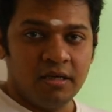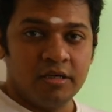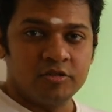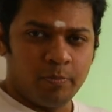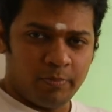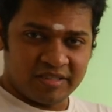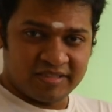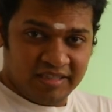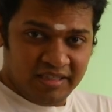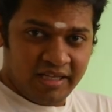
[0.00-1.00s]
So
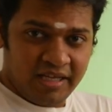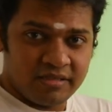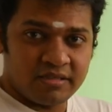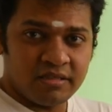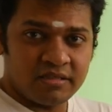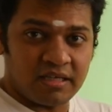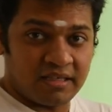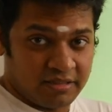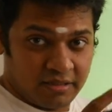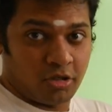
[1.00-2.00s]
percentages
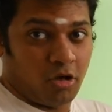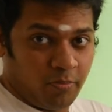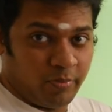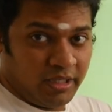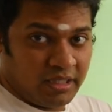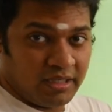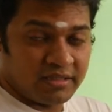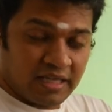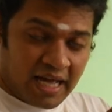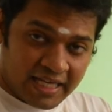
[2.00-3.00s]
as a topic
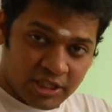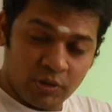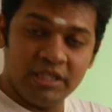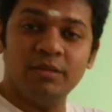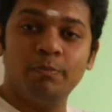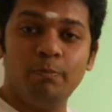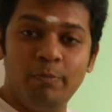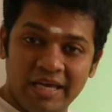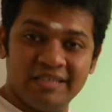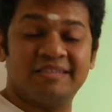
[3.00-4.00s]
is actually the
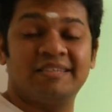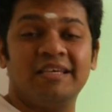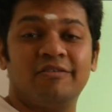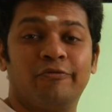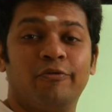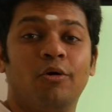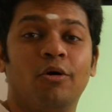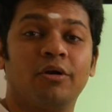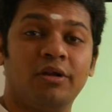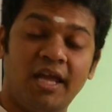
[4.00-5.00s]
basic
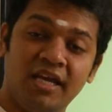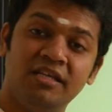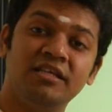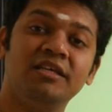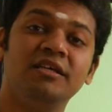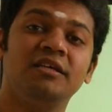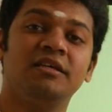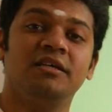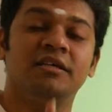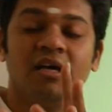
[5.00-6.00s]
for
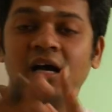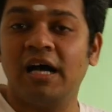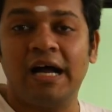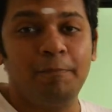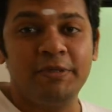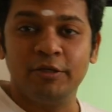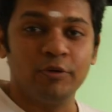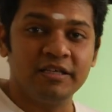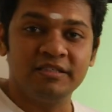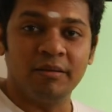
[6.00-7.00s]
any aptitude
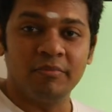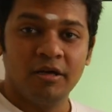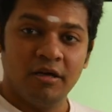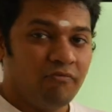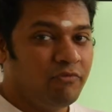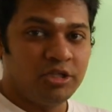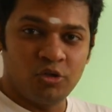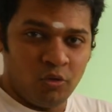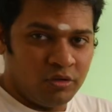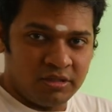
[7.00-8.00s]
exam.
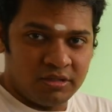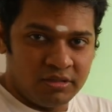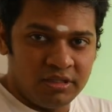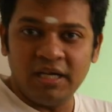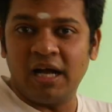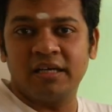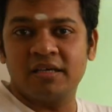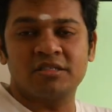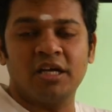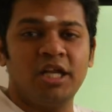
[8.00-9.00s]
Without the
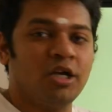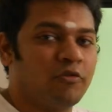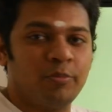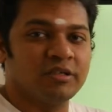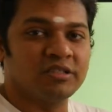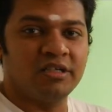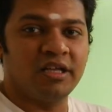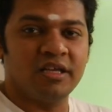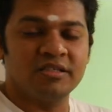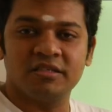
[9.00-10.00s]
understanding of
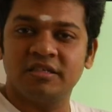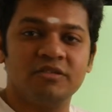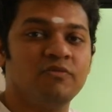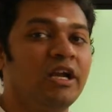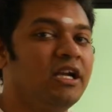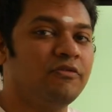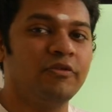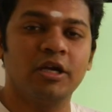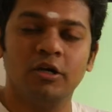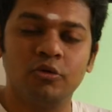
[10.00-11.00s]
percentages, it's very
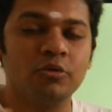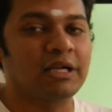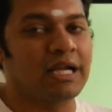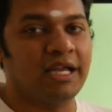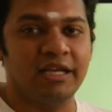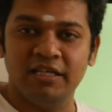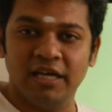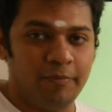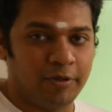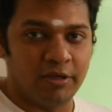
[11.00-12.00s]
difficult to crack any
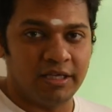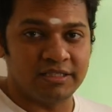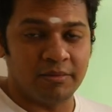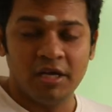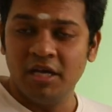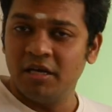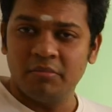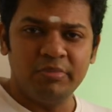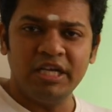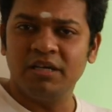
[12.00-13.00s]
aptitude exam,
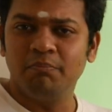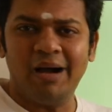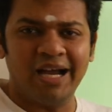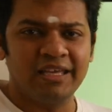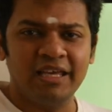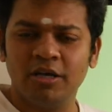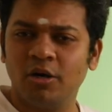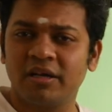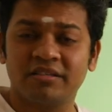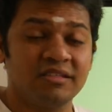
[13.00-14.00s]
be it banking
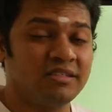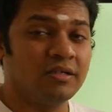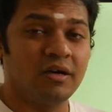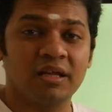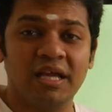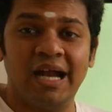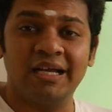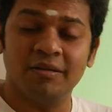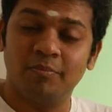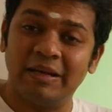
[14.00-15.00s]
or SSC or
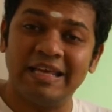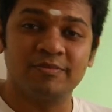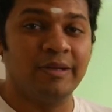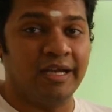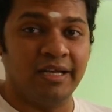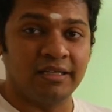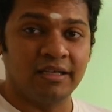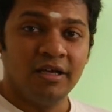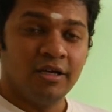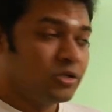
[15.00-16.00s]
CAT, placement, anything.
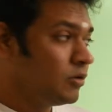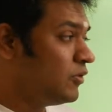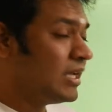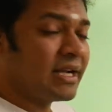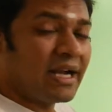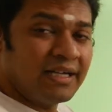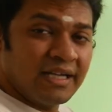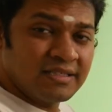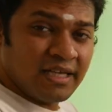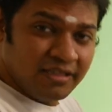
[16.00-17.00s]
So if we can
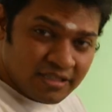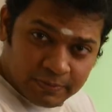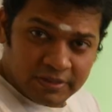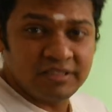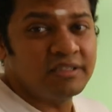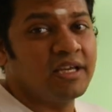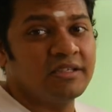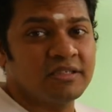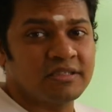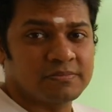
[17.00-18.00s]
understand these
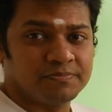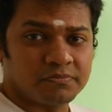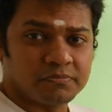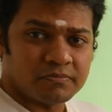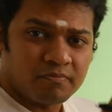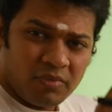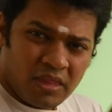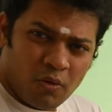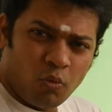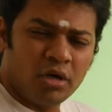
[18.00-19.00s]
percentages,
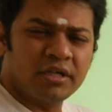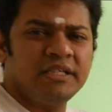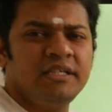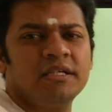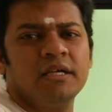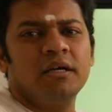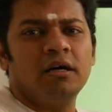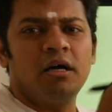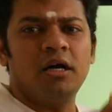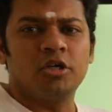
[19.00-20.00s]
what are the
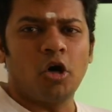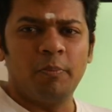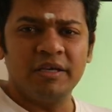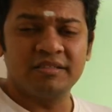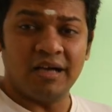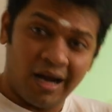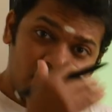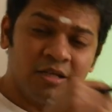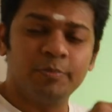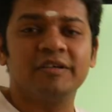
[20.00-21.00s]
topics
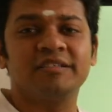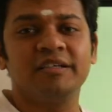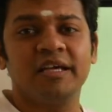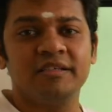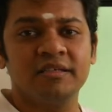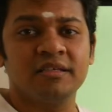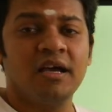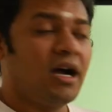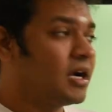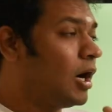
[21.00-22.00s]
under percentages
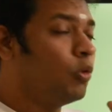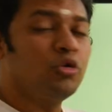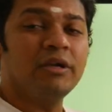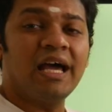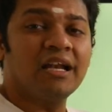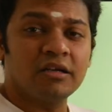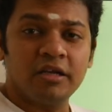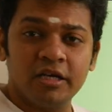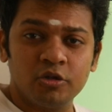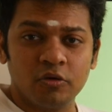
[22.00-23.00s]
and how to
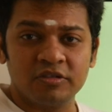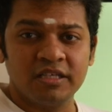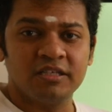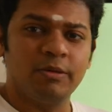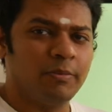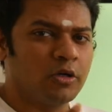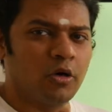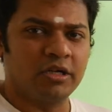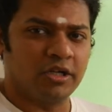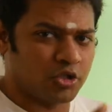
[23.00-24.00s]
calculate those things, people call
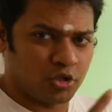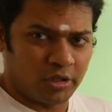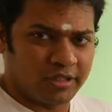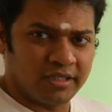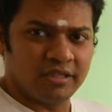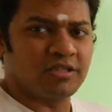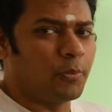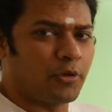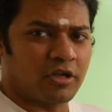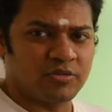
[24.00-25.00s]
it as shortcuts,
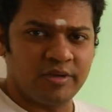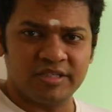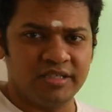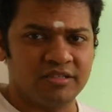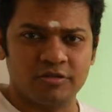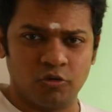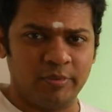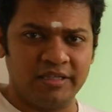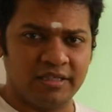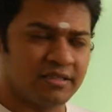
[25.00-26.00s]
approximations, so
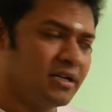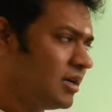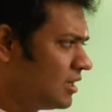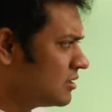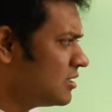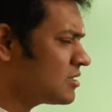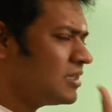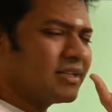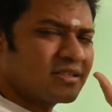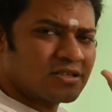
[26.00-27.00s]
many things. Just
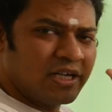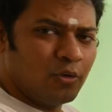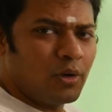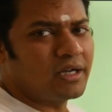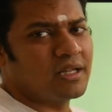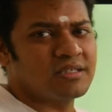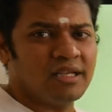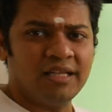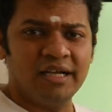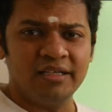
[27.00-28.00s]
let us try to
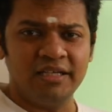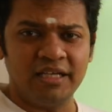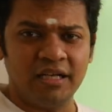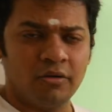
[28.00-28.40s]
understand that in detail.